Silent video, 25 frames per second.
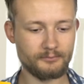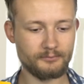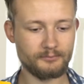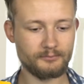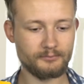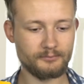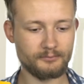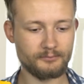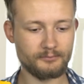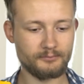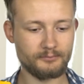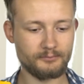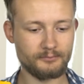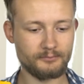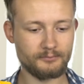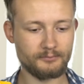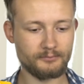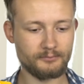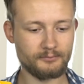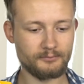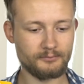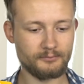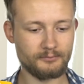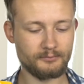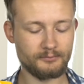
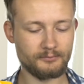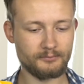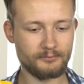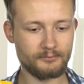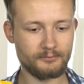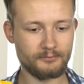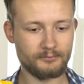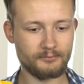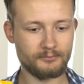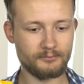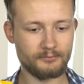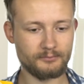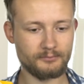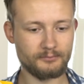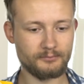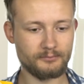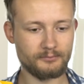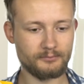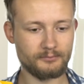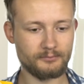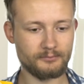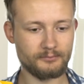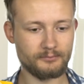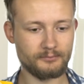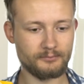
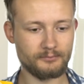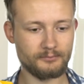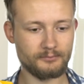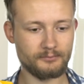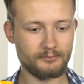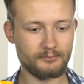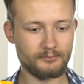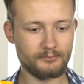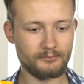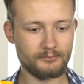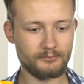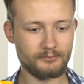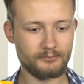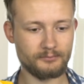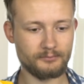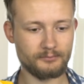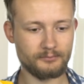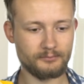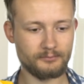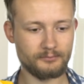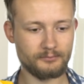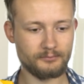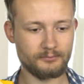[no speech]